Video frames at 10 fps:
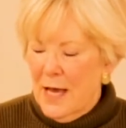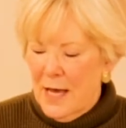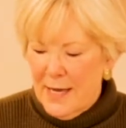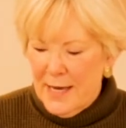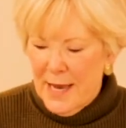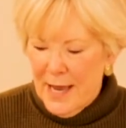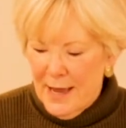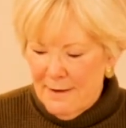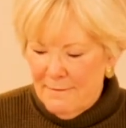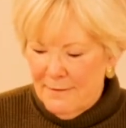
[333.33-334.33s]
I
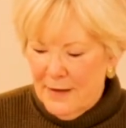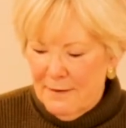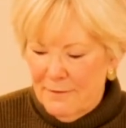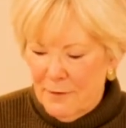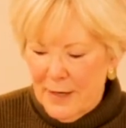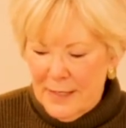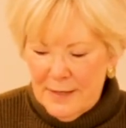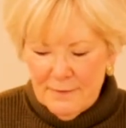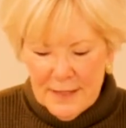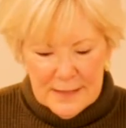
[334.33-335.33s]
have a variety
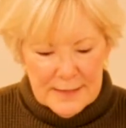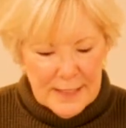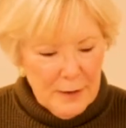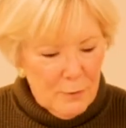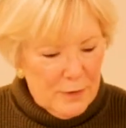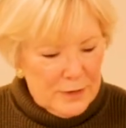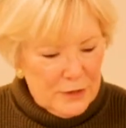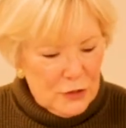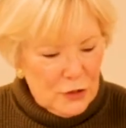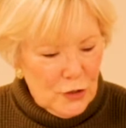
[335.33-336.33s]
of things that I want
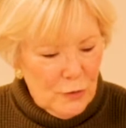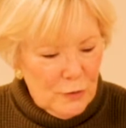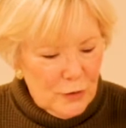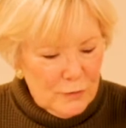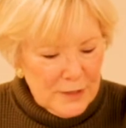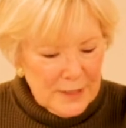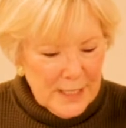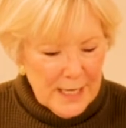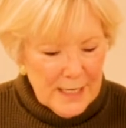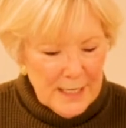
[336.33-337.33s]
to show you
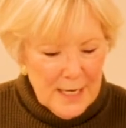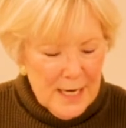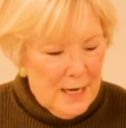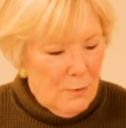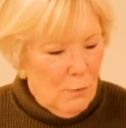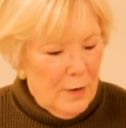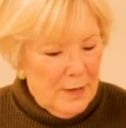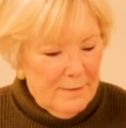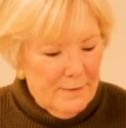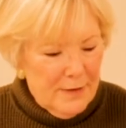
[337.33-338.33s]
today.
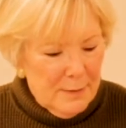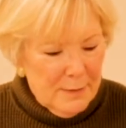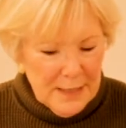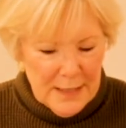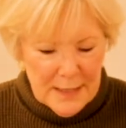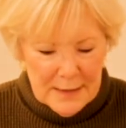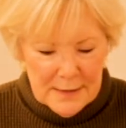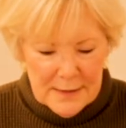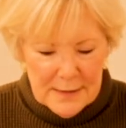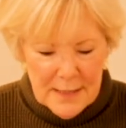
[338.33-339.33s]
One of them
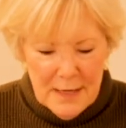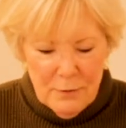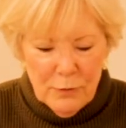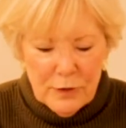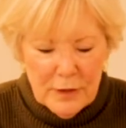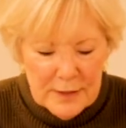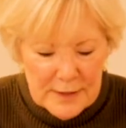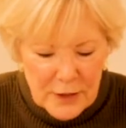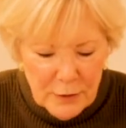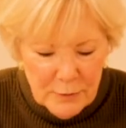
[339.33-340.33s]
is, we're going to
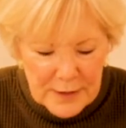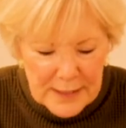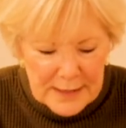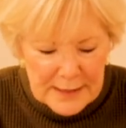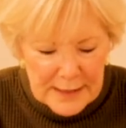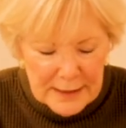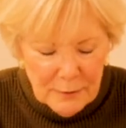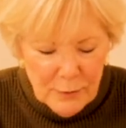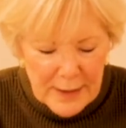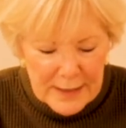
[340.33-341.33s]
start with these little
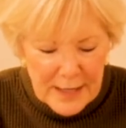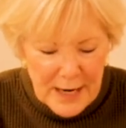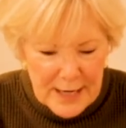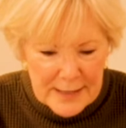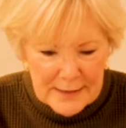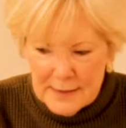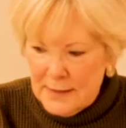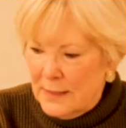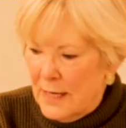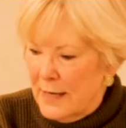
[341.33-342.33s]
red guys.
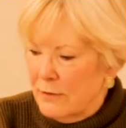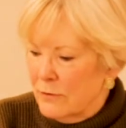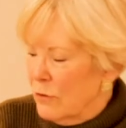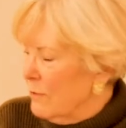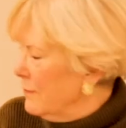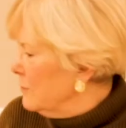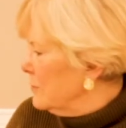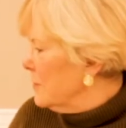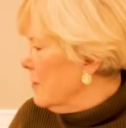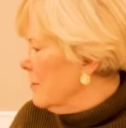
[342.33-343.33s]
I don't know if you
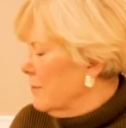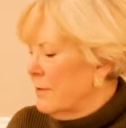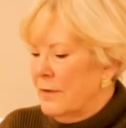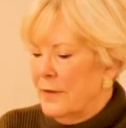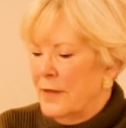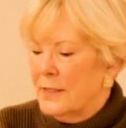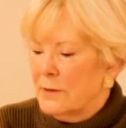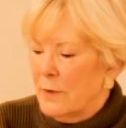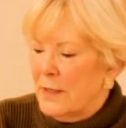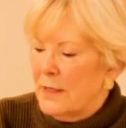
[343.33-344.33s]
saw
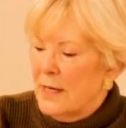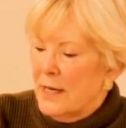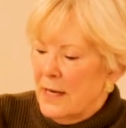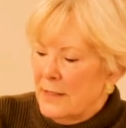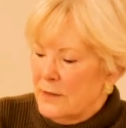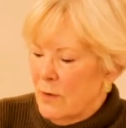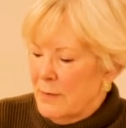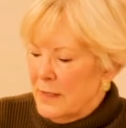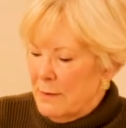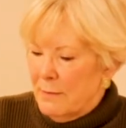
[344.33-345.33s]
this one. So I'm
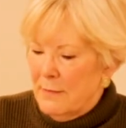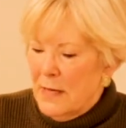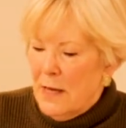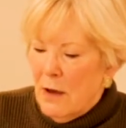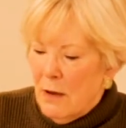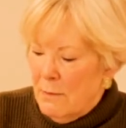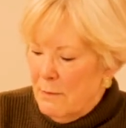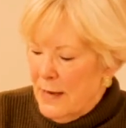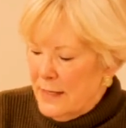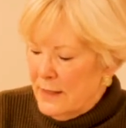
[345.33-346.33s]
going to
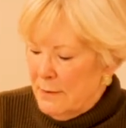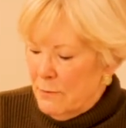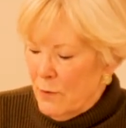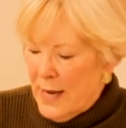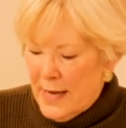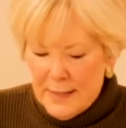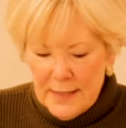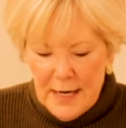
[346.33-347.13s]
make them red.